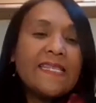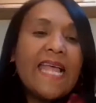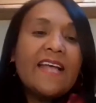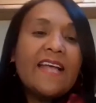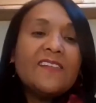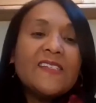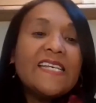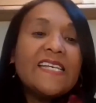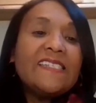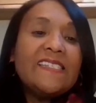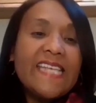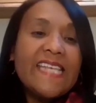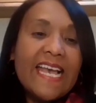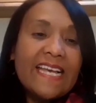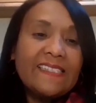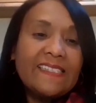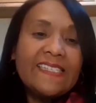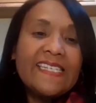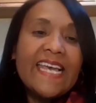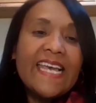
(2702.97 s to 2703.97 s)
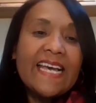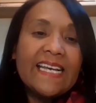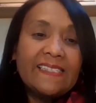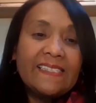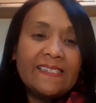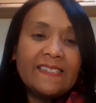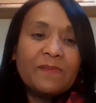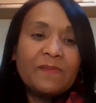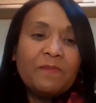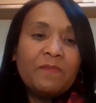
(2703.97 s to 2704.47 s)
answer is yes, yes.
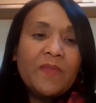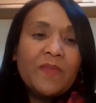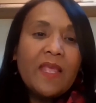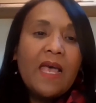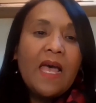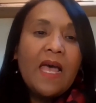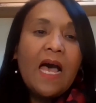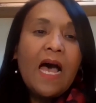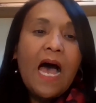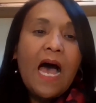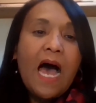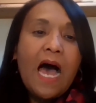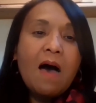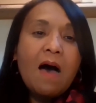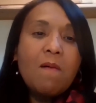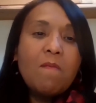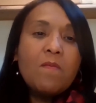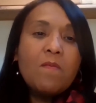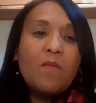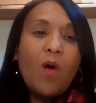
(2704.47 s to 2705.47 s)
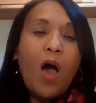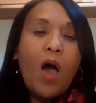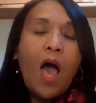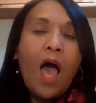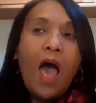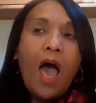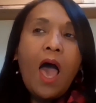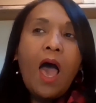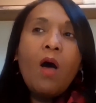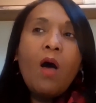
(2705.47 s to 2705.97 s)

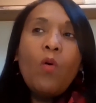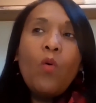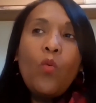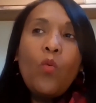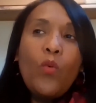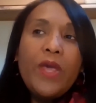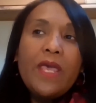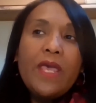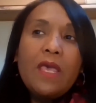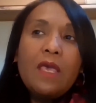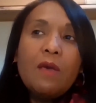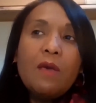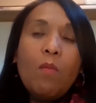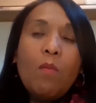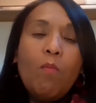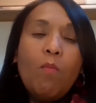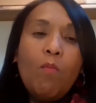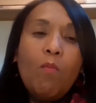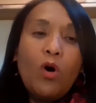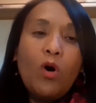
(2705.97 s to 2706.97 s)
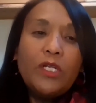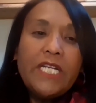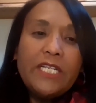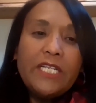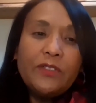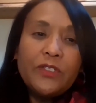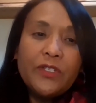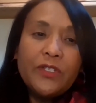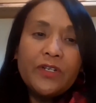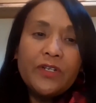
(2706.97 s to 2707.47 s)
How we
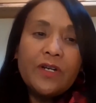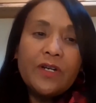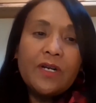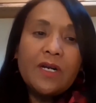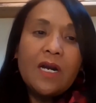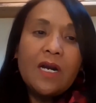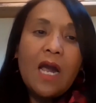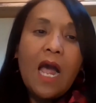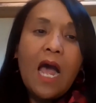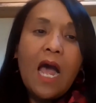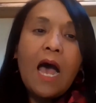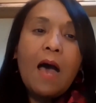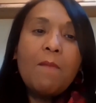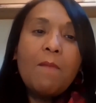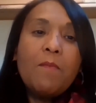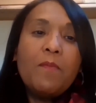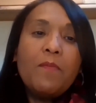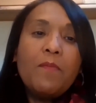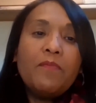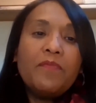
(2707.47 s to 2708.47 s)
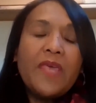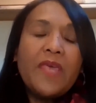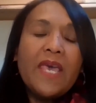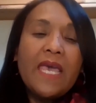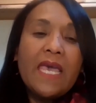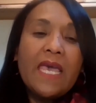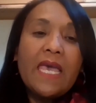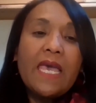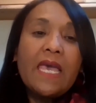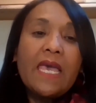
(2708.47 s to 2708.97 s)
monitor
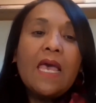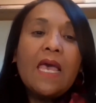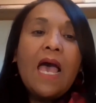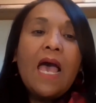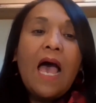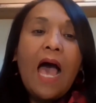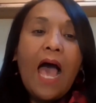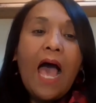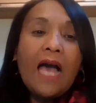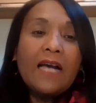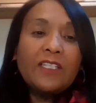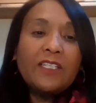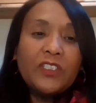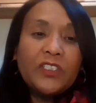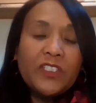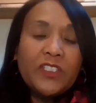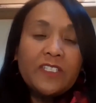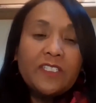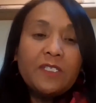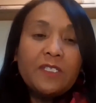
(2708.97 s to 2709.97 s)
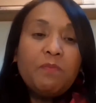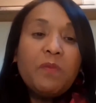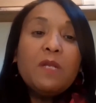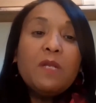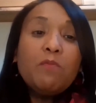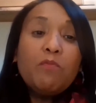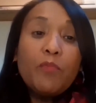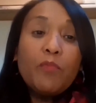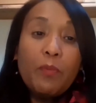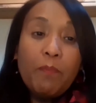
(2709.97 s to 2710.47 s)
the actions
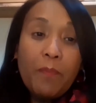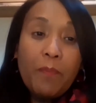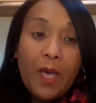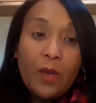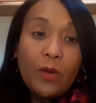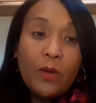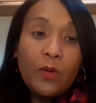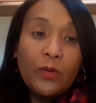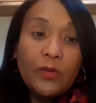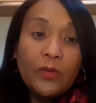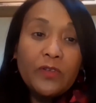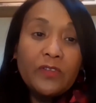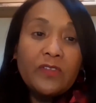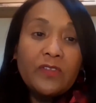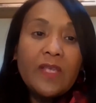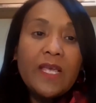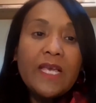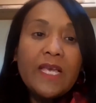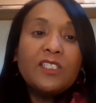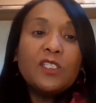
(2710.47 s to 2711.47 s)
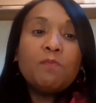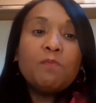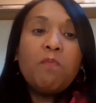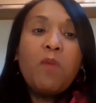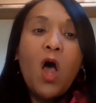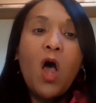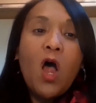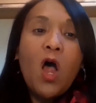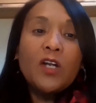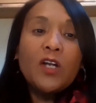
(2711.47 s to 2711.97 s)
being proposed is
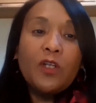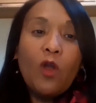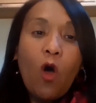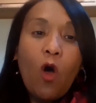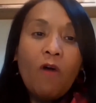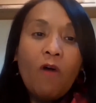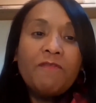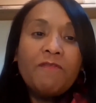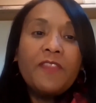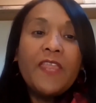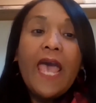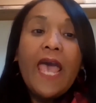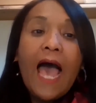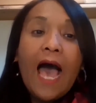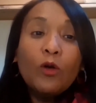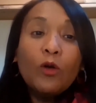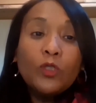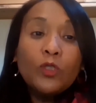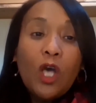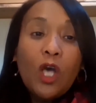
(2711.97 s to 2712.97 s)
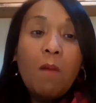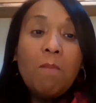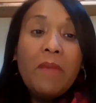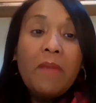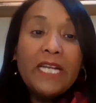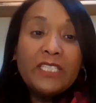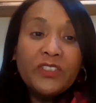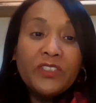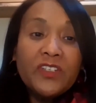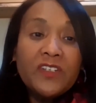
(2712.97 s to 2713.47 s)
part of the outcome
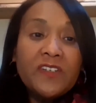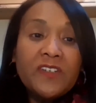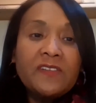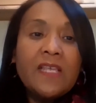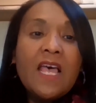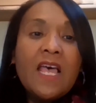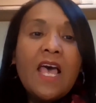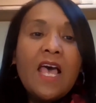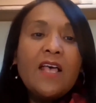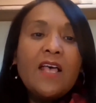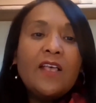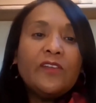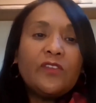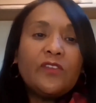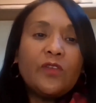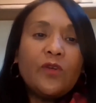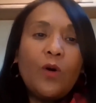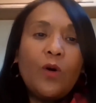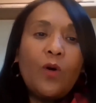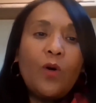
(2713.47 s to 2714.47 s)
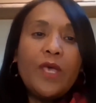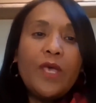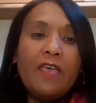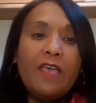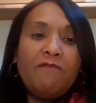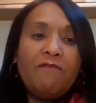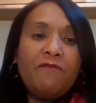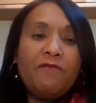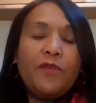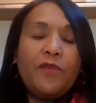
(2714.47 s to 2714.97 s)
measures. So
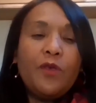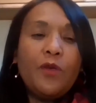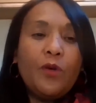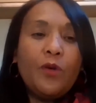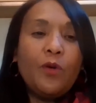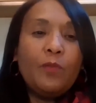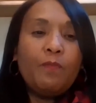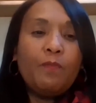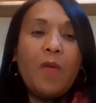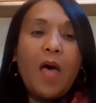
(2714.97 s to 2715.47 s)
if you